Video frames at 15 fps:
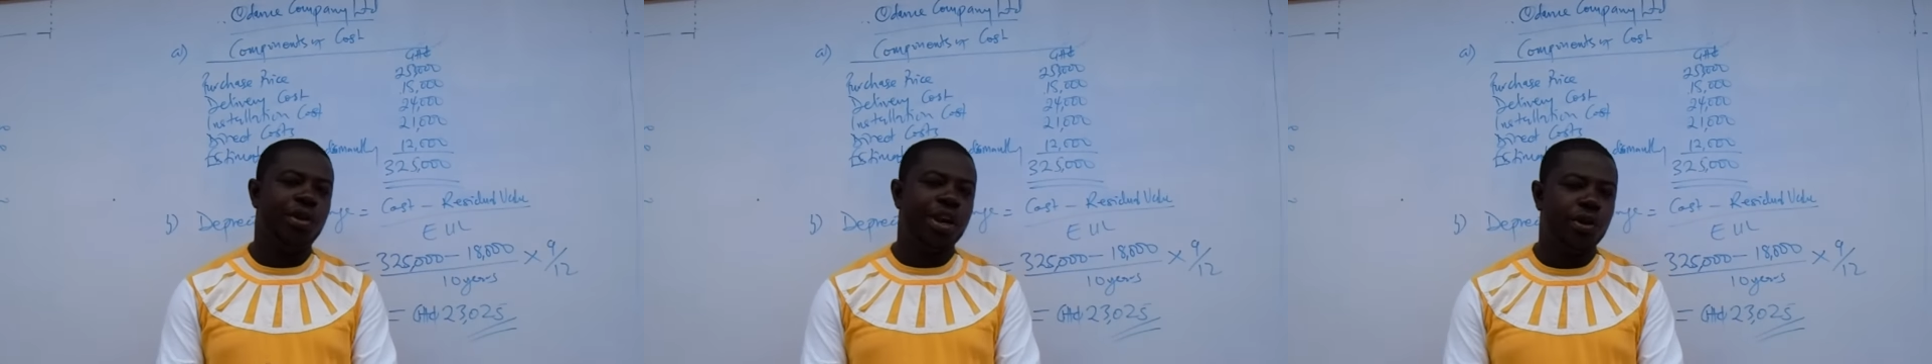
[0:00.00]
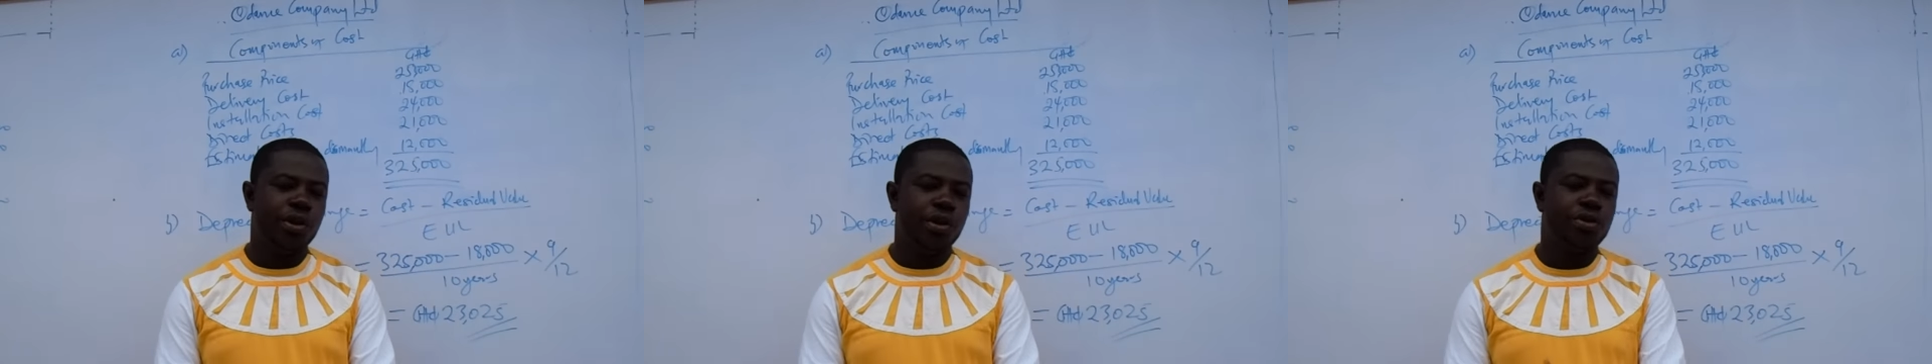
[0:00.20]

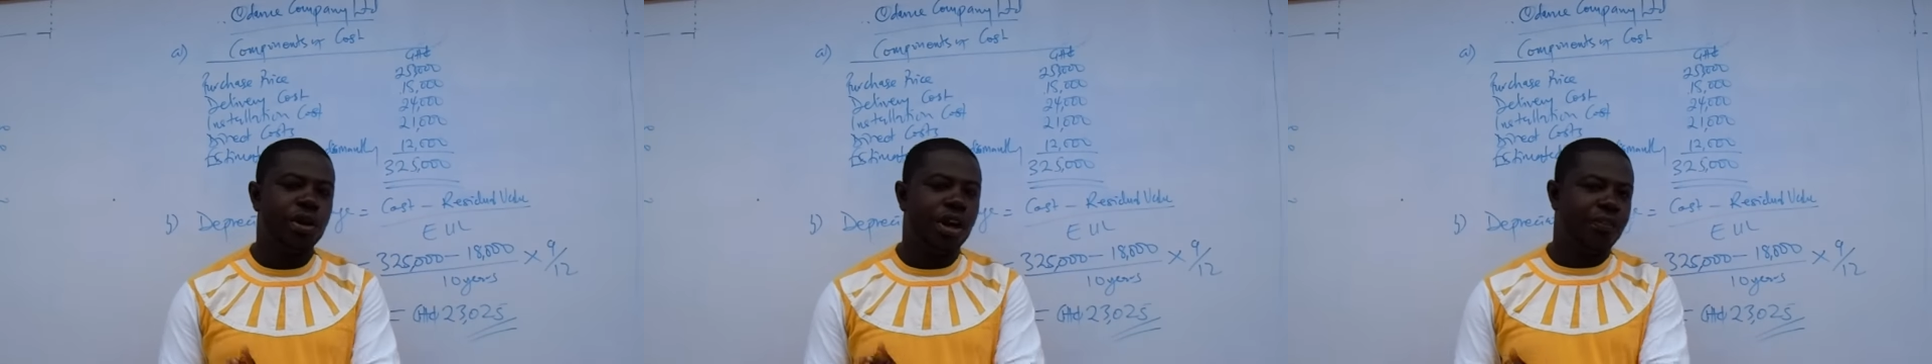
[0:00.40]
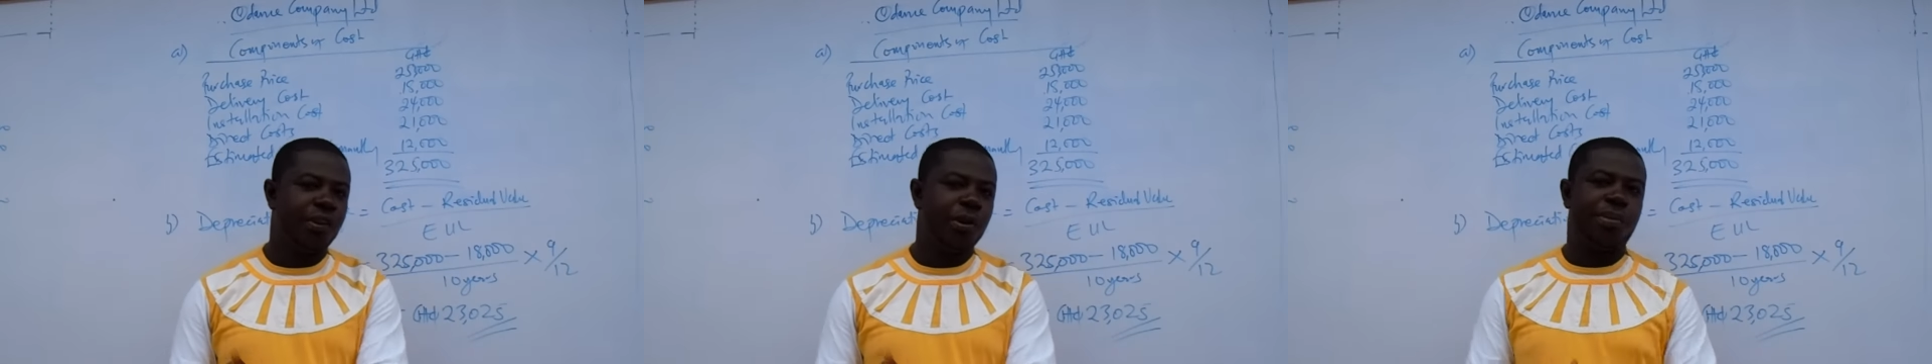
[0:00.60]
We are going
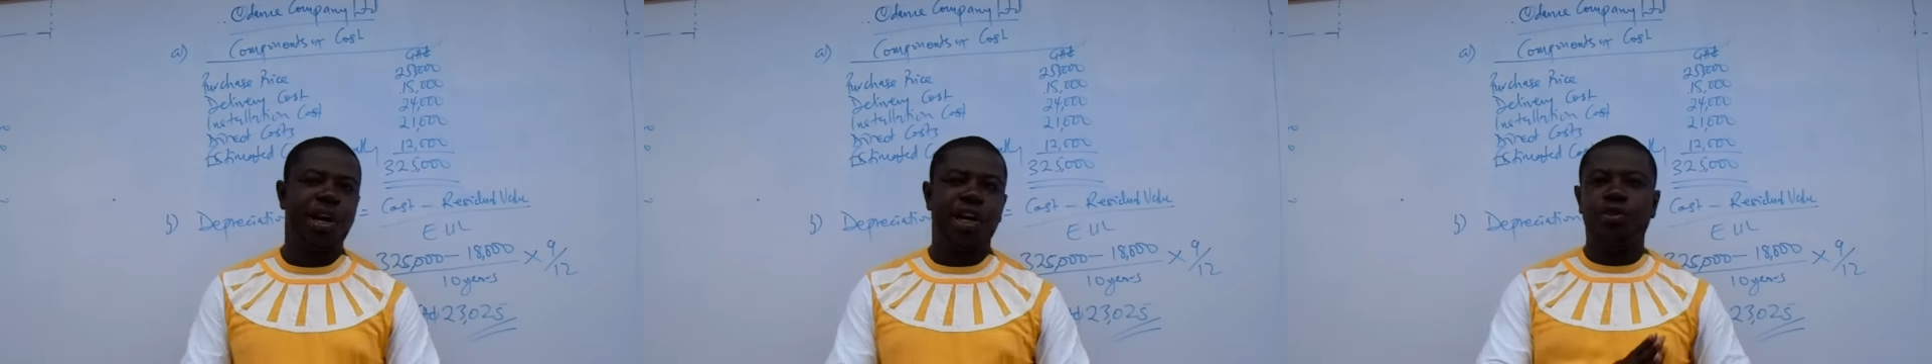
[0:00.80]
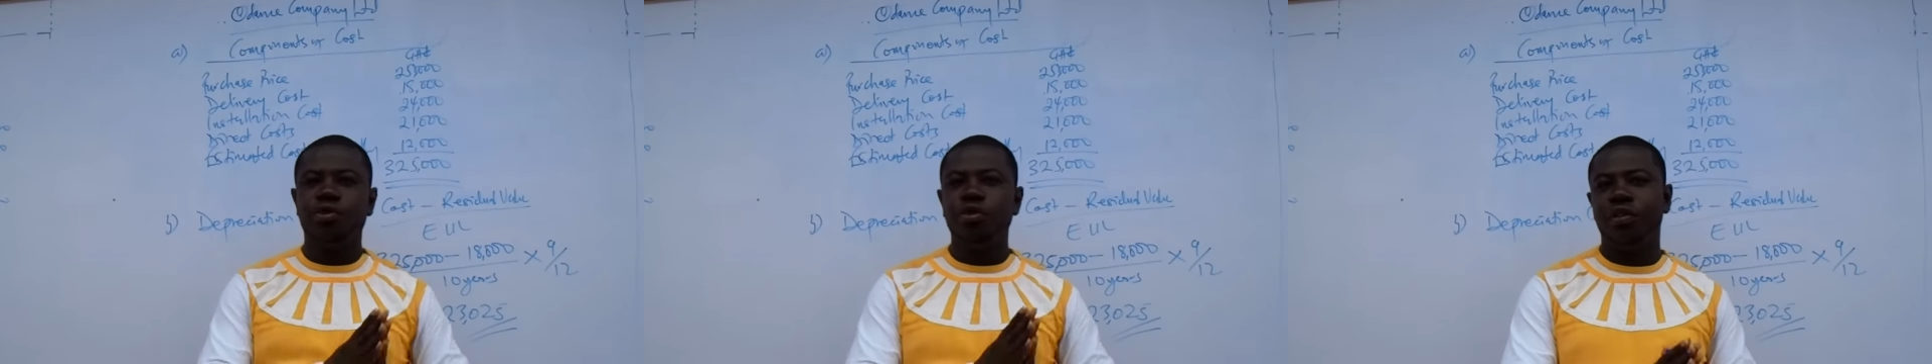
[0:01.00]
to have a
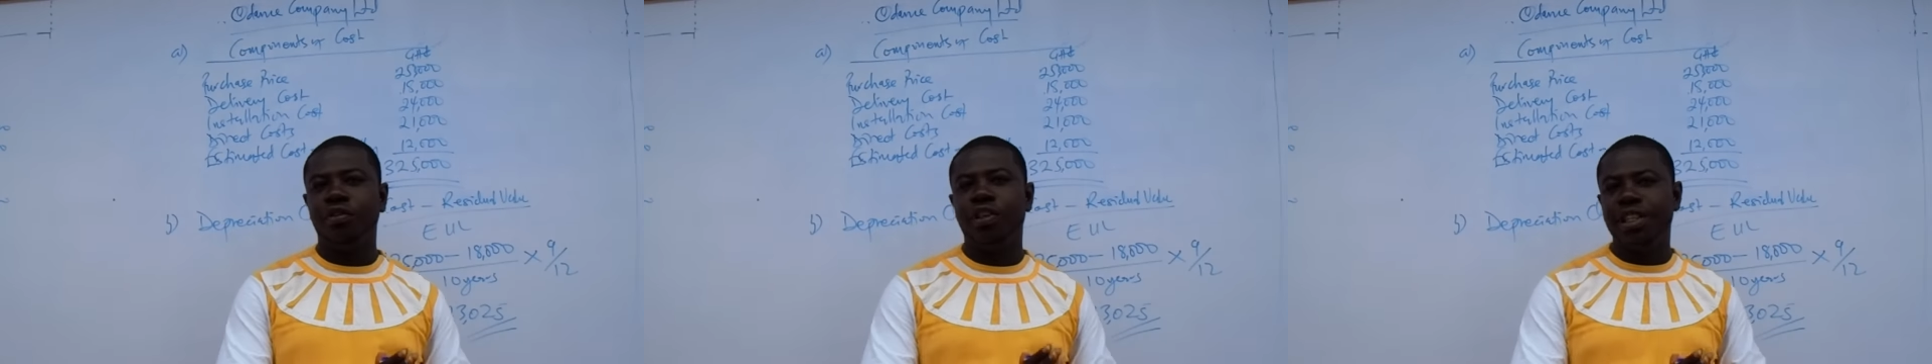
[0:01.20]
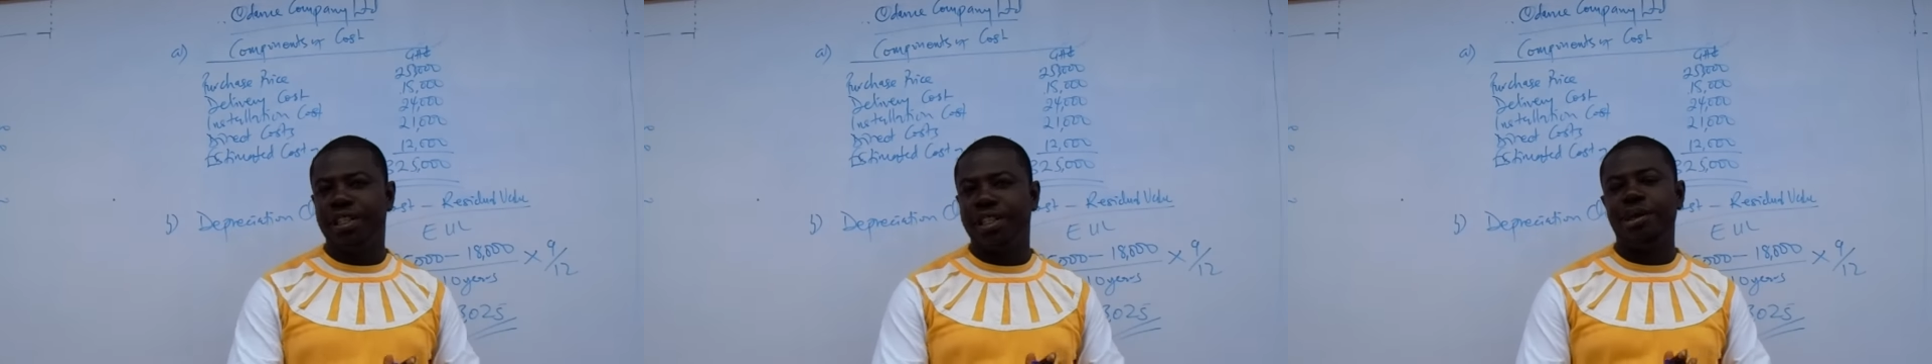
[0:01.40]
part 2
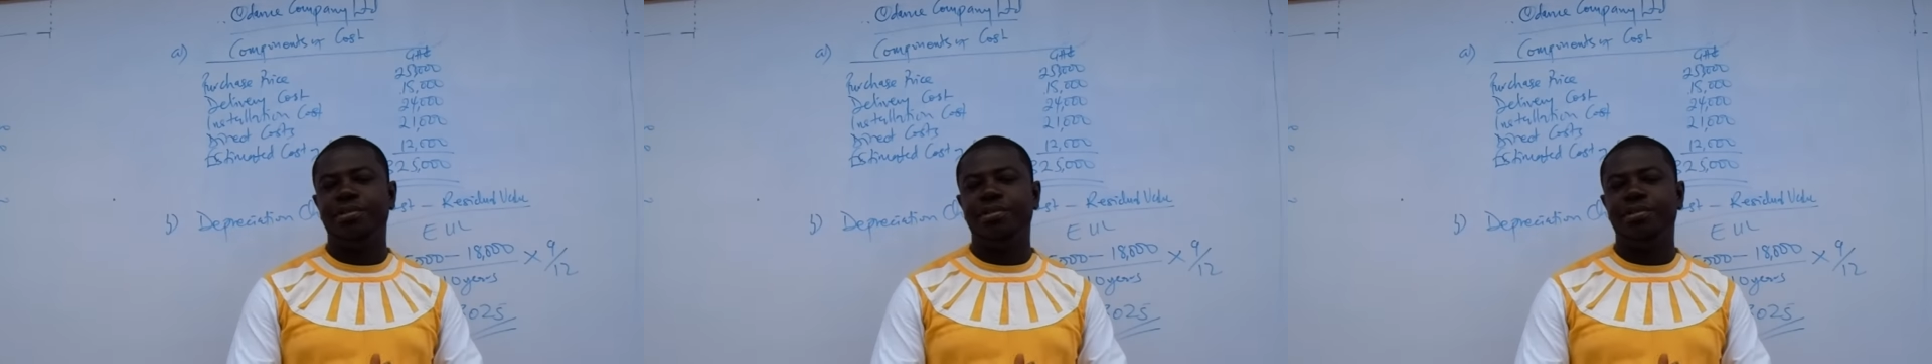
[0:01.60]
of this